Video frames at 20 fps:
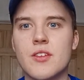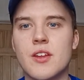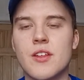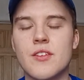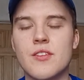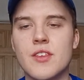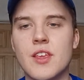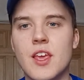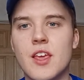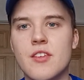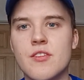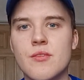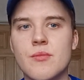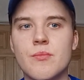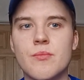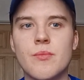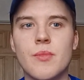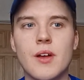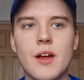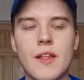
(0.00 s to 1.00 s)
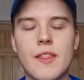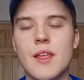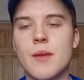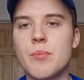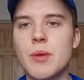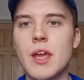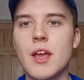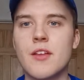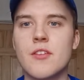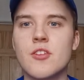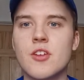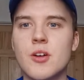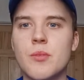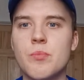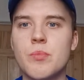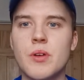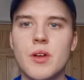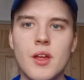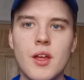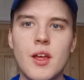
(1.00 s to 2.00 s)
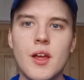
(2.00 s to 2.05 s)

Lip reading: to the season, and they picked up,